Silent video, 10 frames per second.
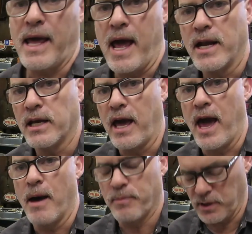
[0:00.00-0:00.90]
End
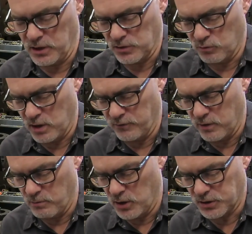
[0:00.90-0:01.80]
gap is one
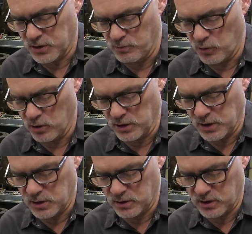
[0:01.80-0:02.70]
of the most
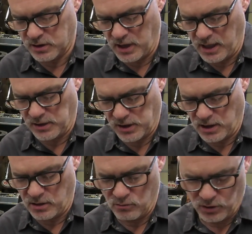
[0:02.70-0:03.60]
important things
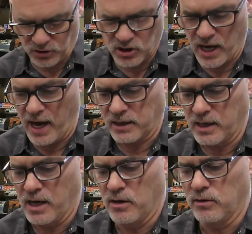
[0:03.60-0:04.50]
that you will check.
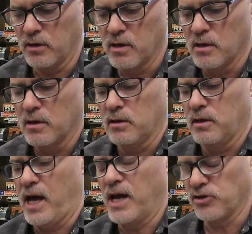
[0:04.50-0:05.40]
Now,
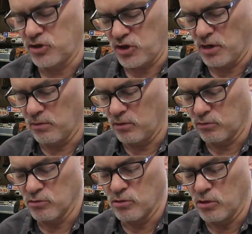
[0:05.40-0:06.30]
as a
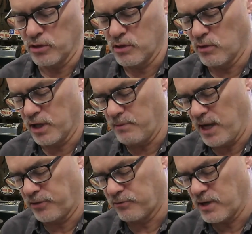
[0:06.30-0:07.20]
general rule, you want
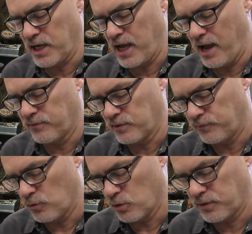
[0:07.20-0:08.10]
about 3.5 to
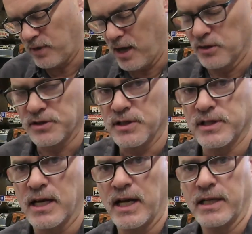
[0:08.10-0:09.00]
4
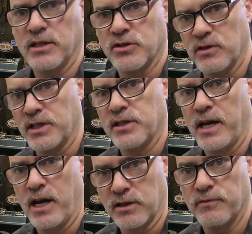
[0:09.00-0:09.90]
thousandths. I like to stretch
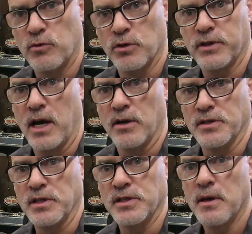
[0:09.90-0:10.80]
that out to 4
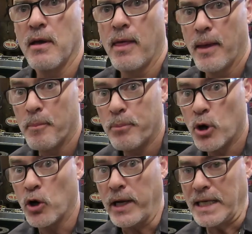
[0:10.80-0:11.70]
thousandths
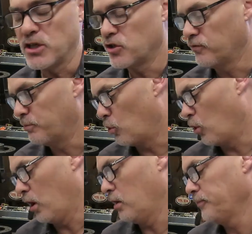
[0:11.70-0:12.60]
per inch of
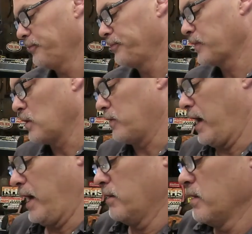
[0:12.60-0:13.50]
bore.
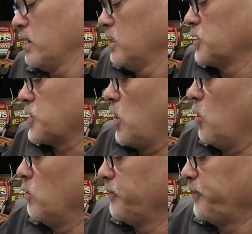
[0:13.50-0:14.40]
Okay,
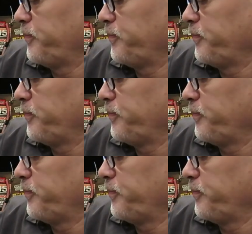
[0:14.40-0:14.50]
so